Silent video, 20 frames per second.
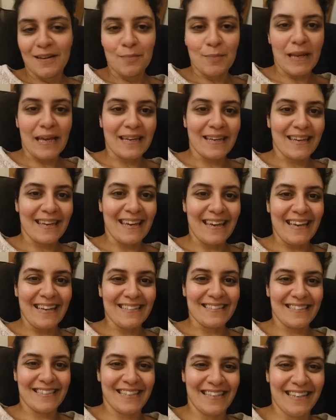
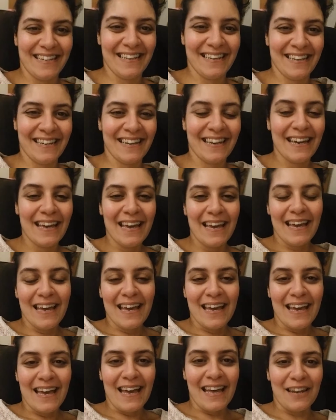blankets
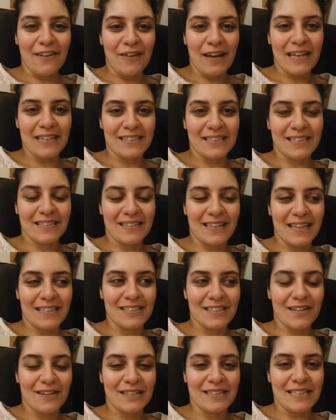and I've
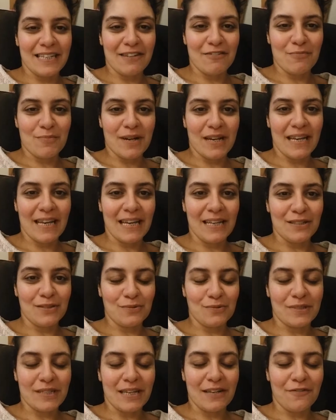had an idea in my head
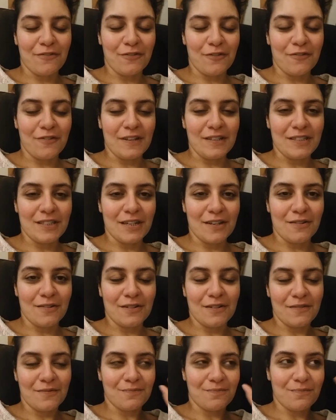all day for a video
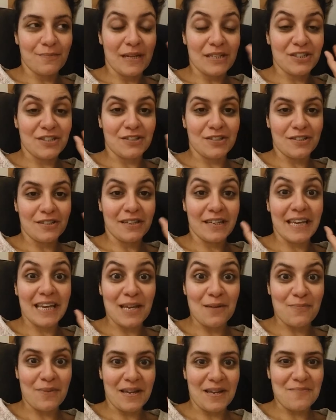and I've managed to
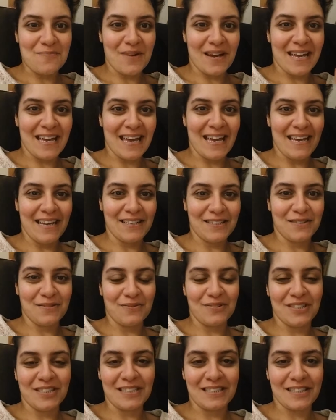keep it in my head,
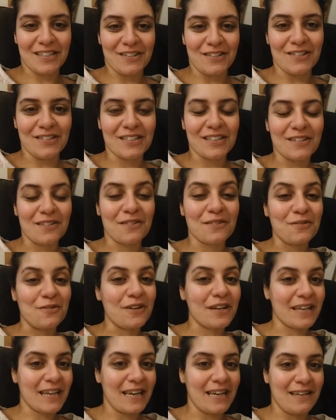which is good. And I
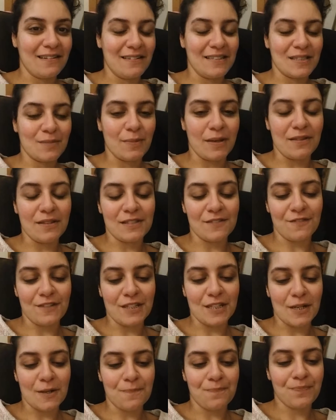thought, okay, let's make this
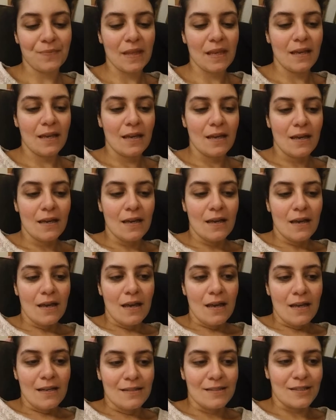video.
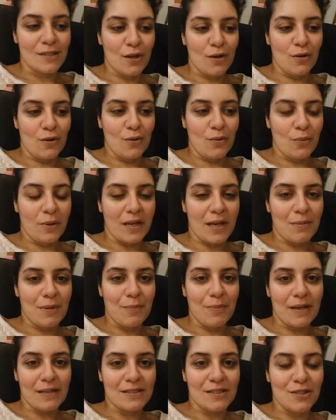So we're
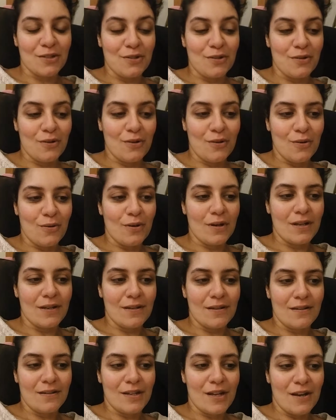coming back to
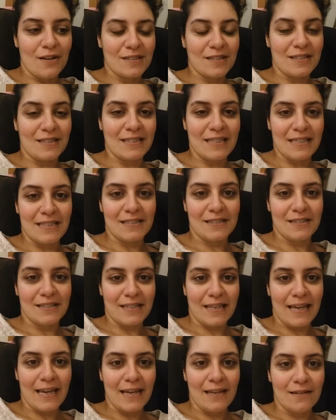
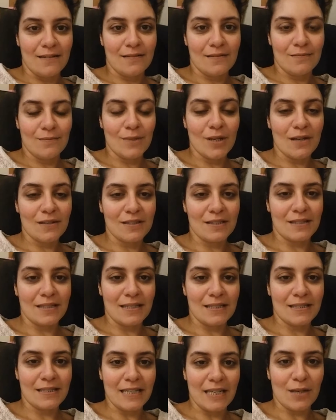narcissists again,
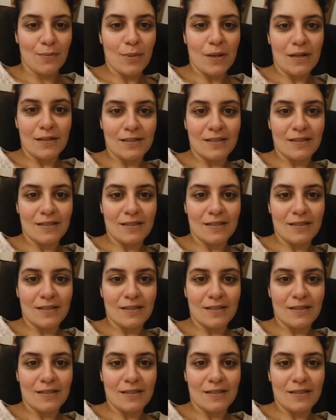narcissistic